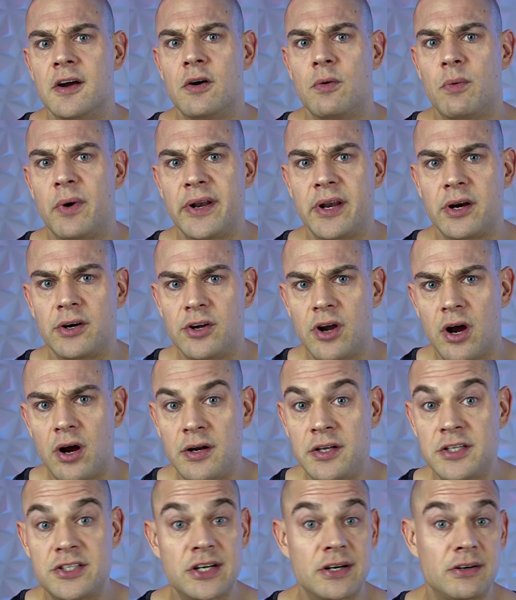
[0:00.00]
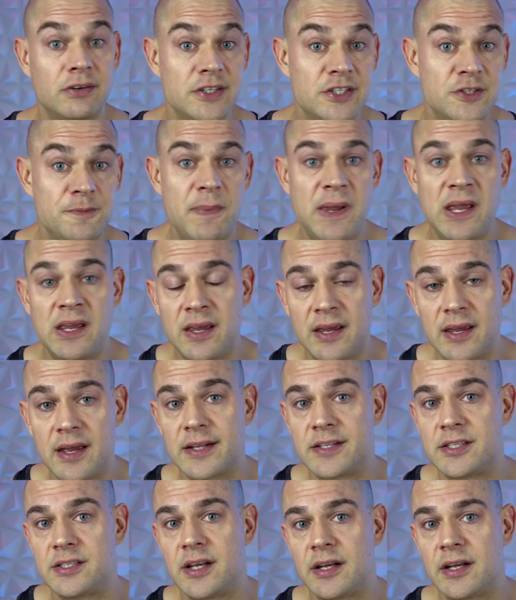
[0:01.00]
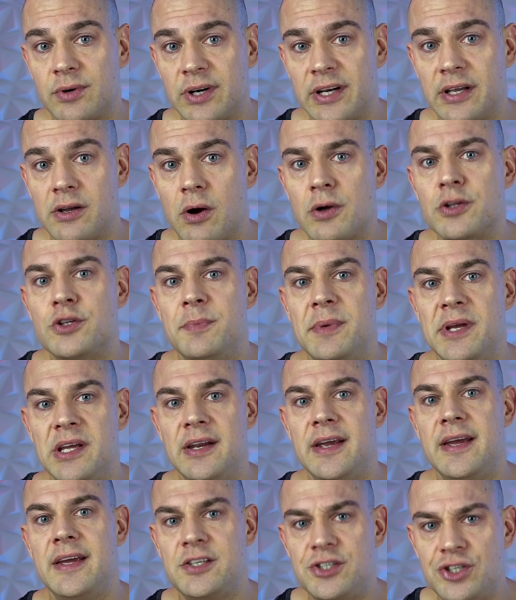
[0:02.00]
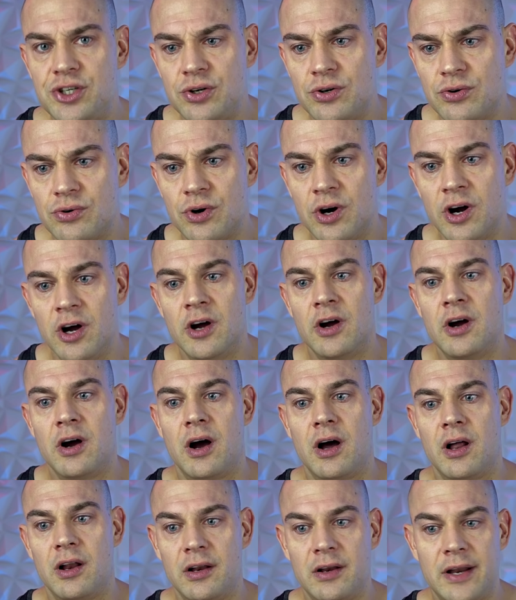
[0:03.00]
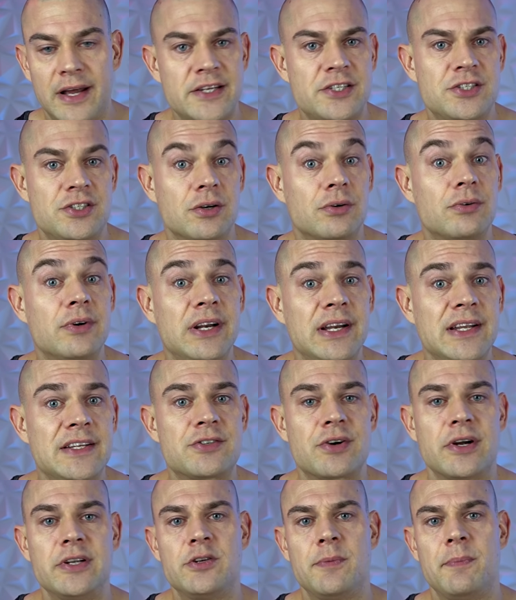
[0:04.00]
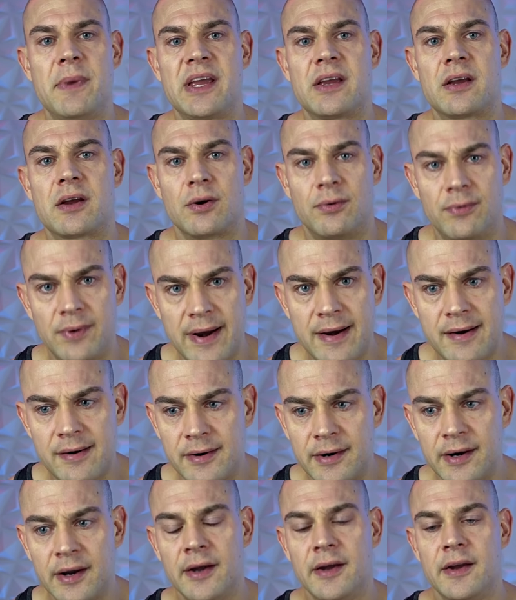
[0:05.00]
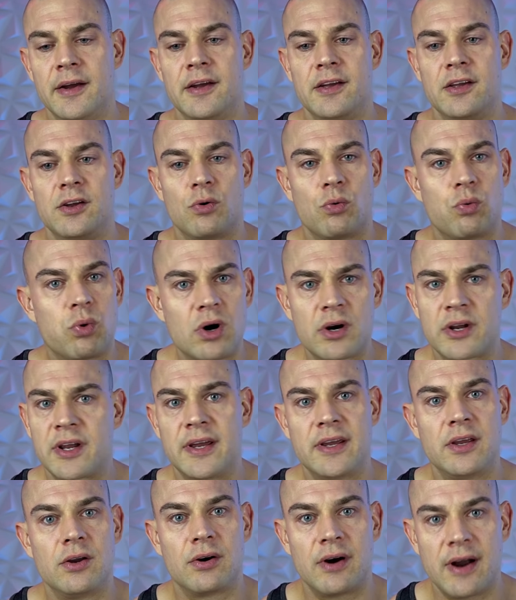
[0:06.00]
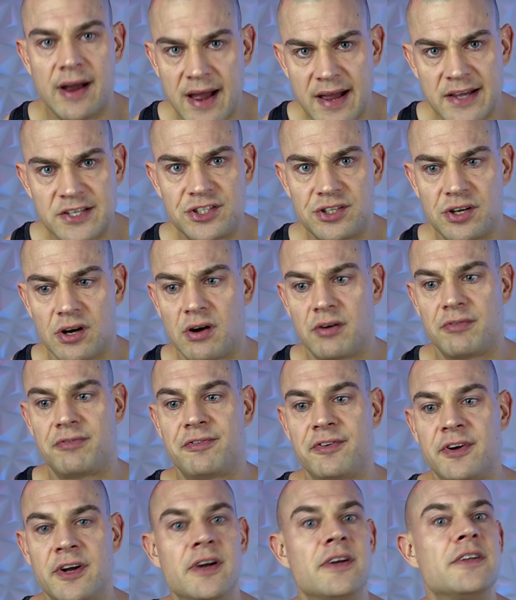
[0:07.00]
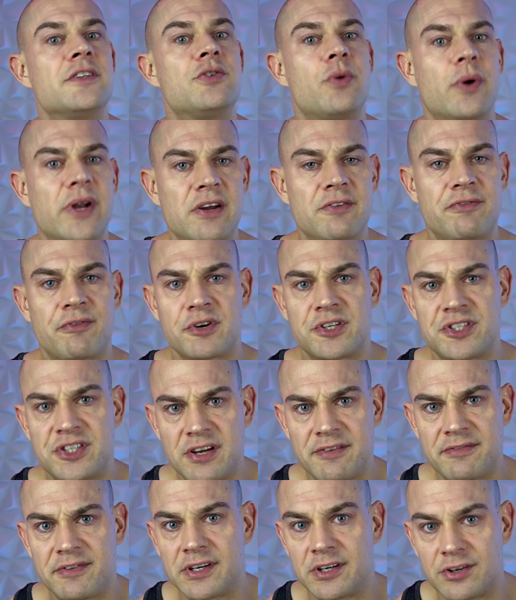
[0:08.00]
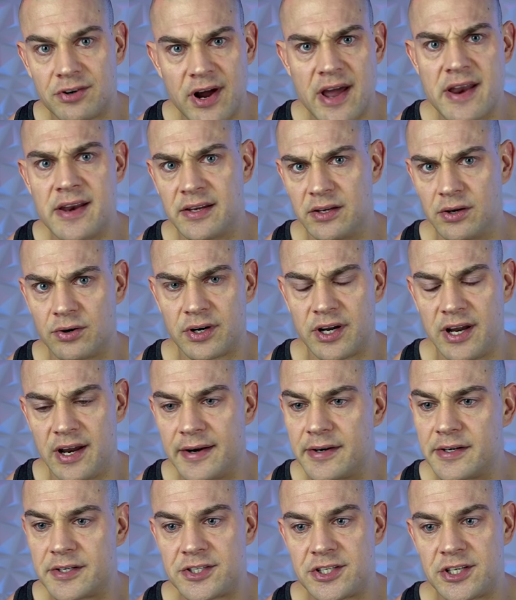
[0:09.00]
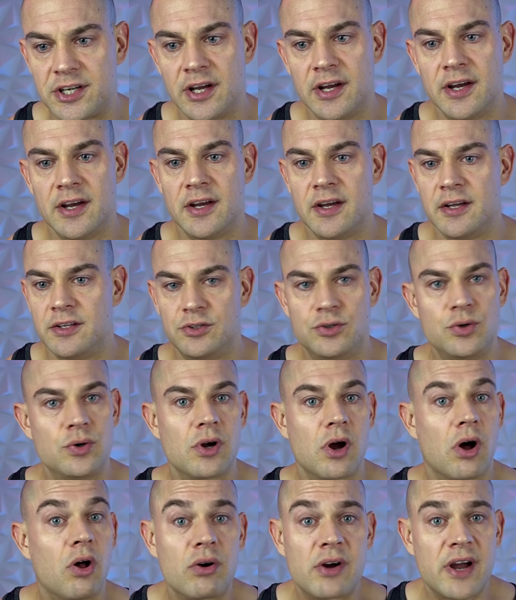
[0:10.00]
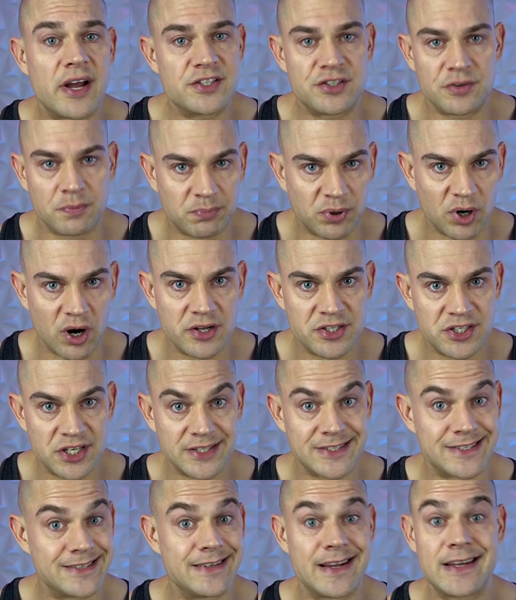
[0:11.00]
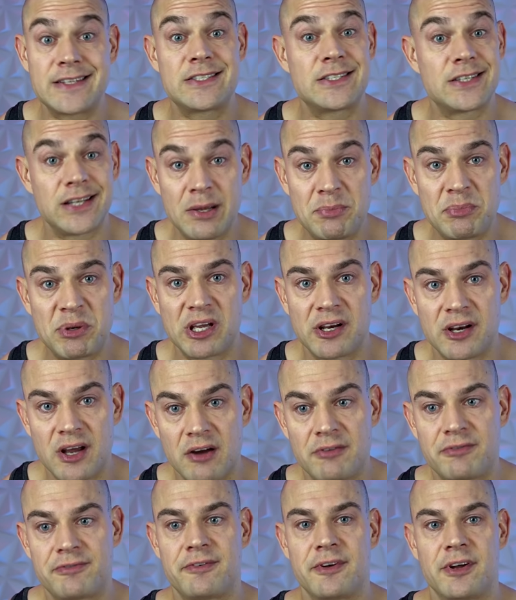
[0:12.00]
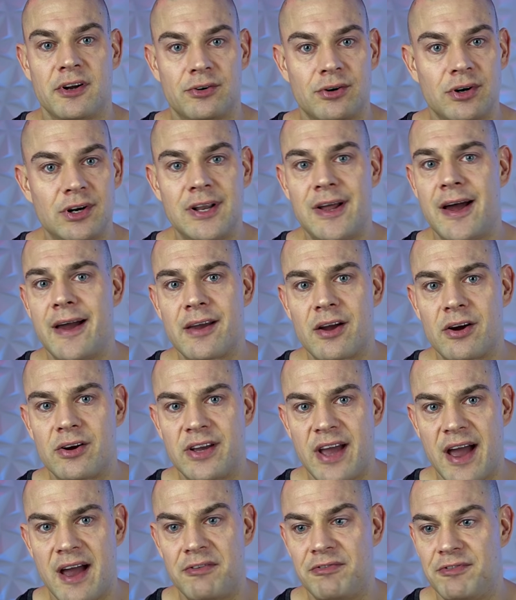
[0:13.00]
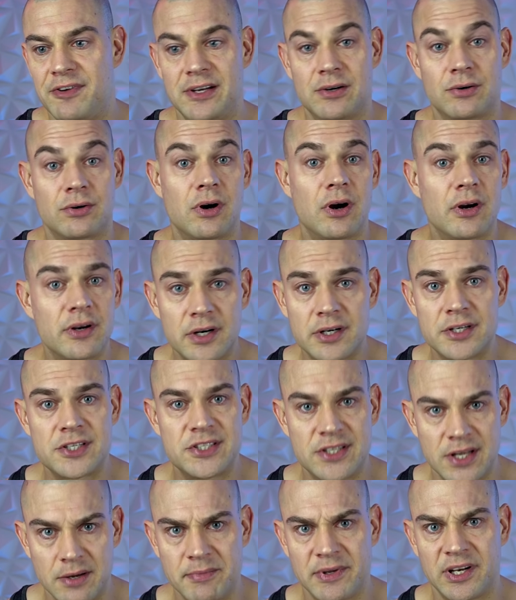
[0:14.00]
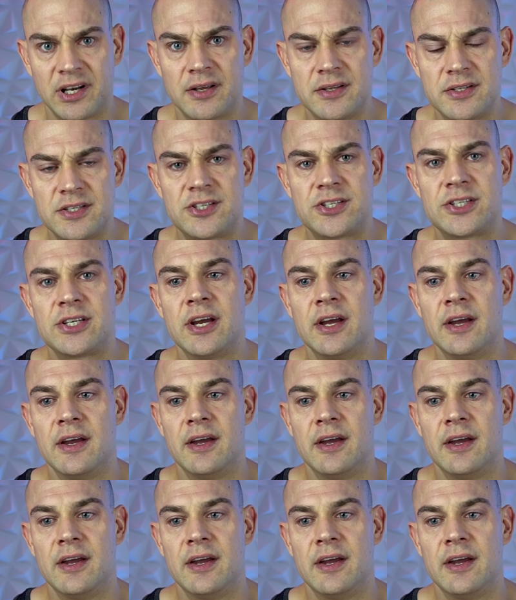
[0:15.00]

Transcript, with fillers: When you're young, generally speaking, it's really going to be an issue unless you're really trying to make a career, you're working your ass off 24/7, grinding your gears, doing all kinds of projects, not sleeping enough, relying on caffeine or other stimulants.